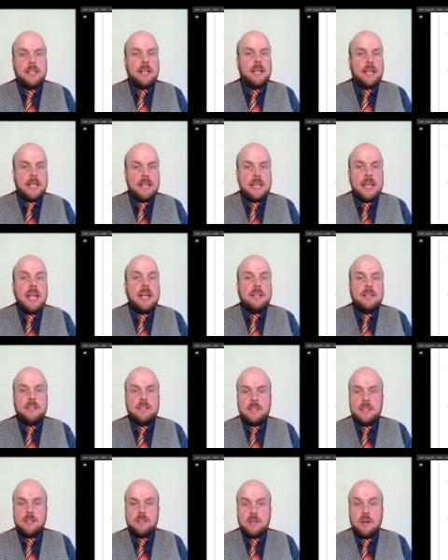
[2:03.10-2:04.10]
that
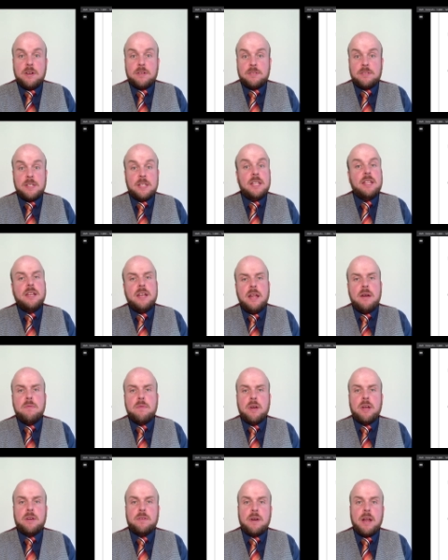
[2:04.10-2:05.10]
connect the dots in the
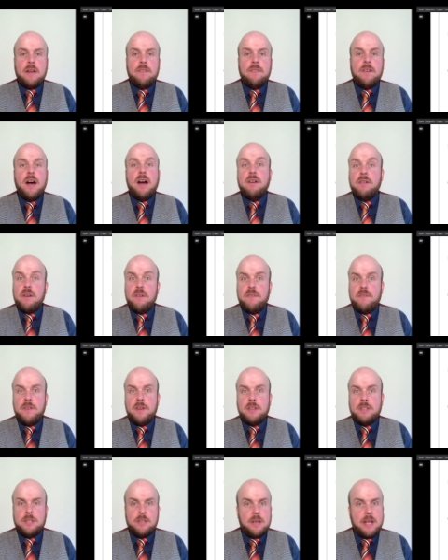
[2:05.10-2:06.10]
network graph are
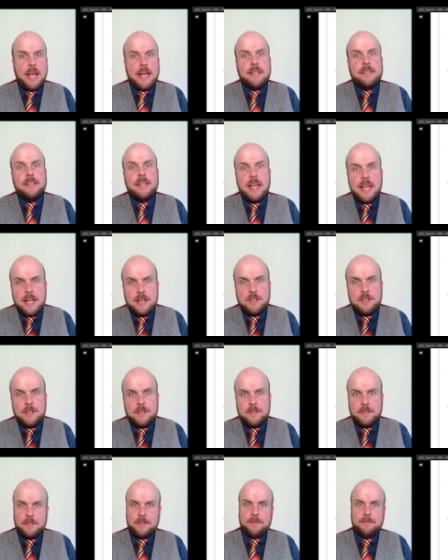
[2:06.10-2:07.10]
referred to as
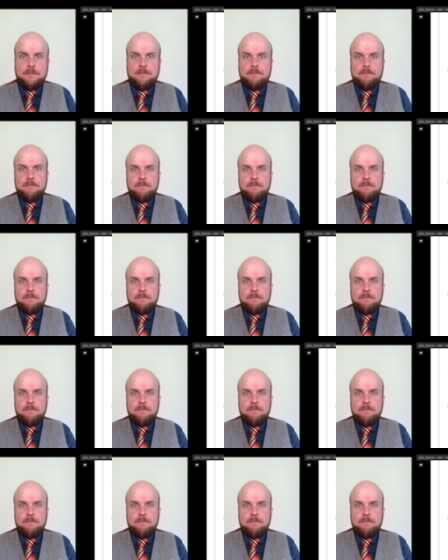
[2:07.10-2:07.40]
edges.